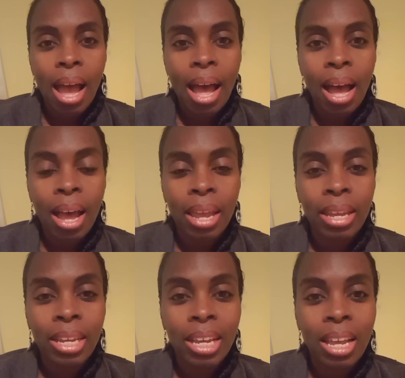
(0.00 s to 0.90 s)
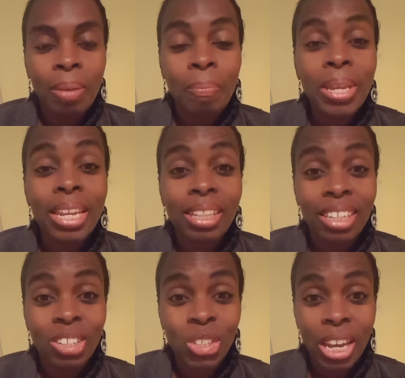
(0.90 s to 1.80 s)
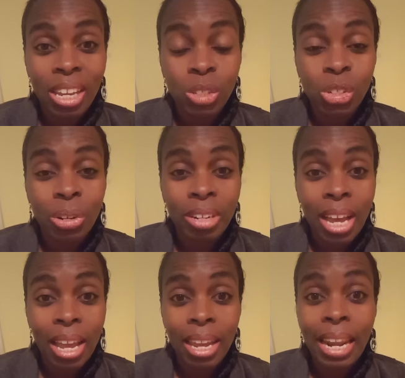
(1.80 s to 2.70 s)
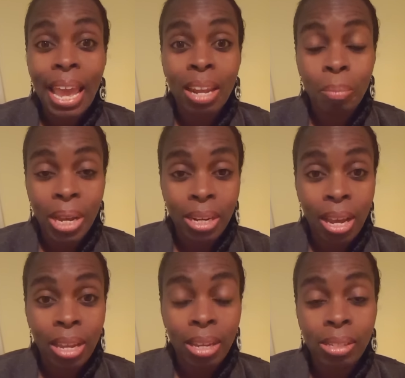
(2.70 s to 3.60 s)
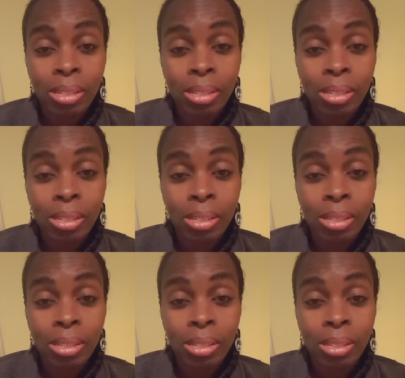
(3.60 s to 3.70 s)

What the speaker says: I immediately changed her diet and my diet,